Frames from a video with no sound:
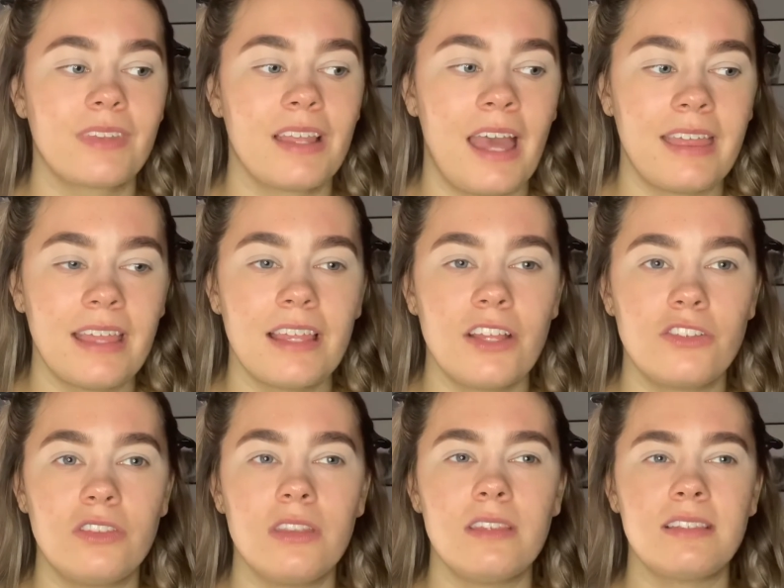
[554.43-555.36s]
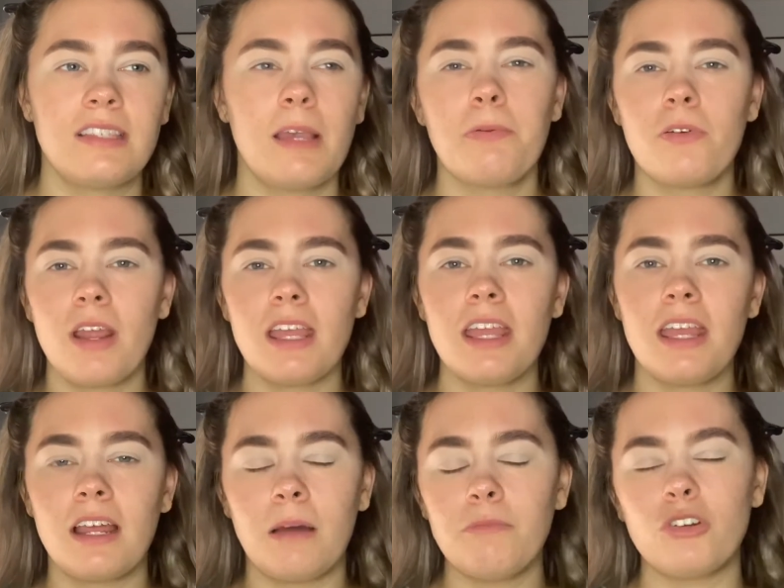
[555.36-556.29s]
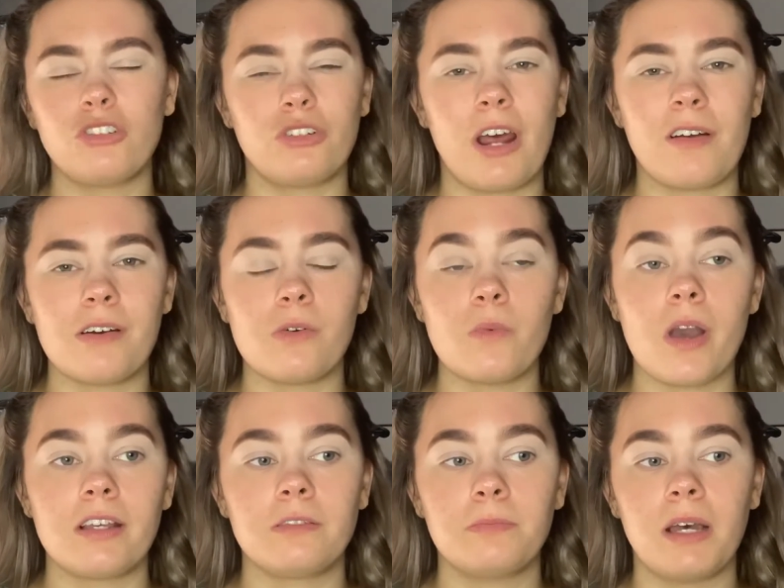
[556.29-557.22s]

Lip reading: I think they're separated. I'm not sure how it all works,